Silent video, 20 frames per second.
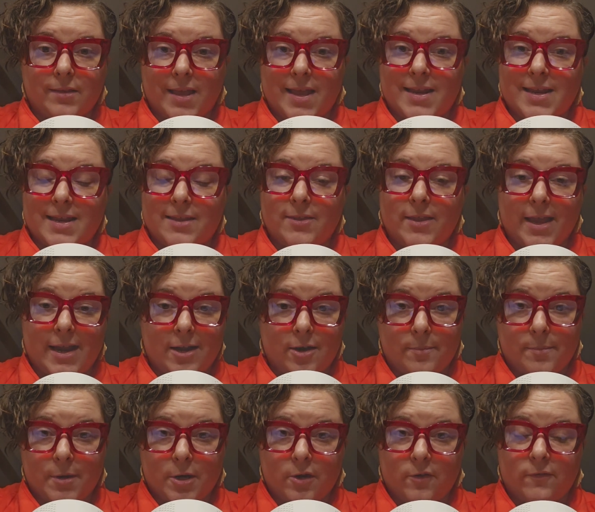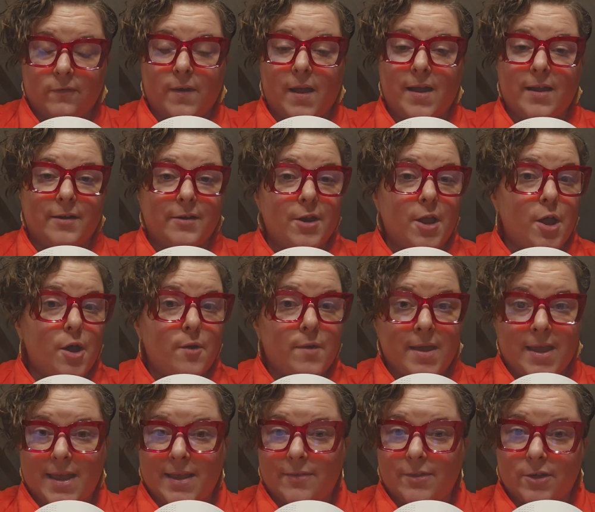letting the air purifier know,
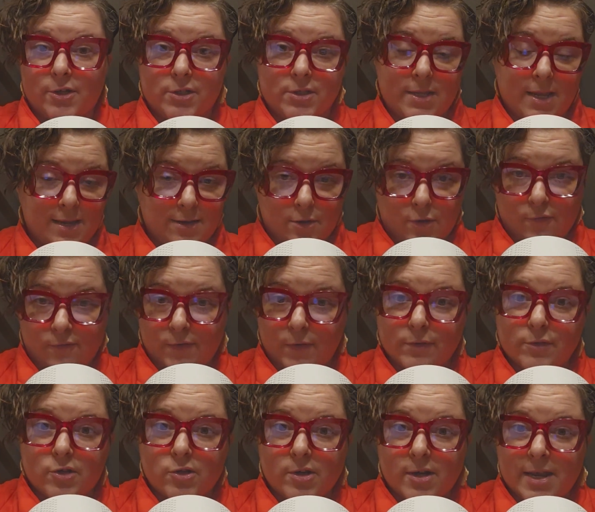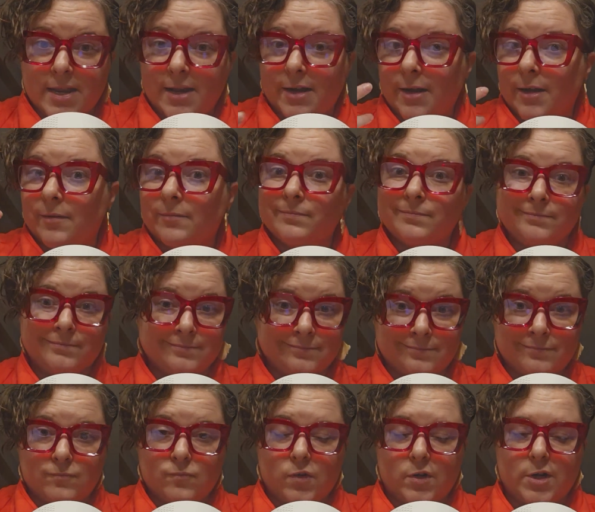hey, there's a new filter in here.
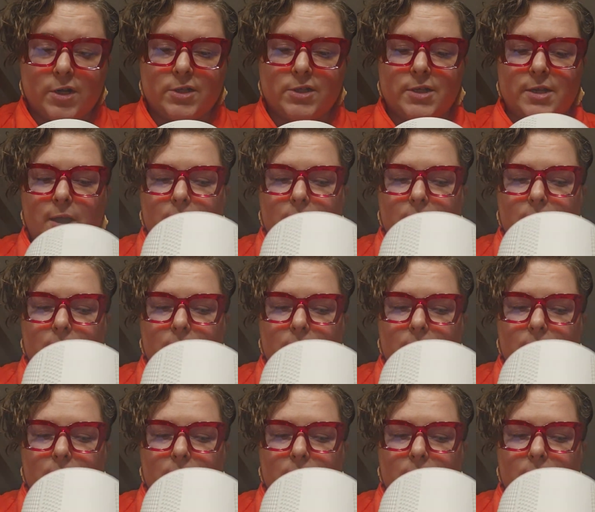We're good to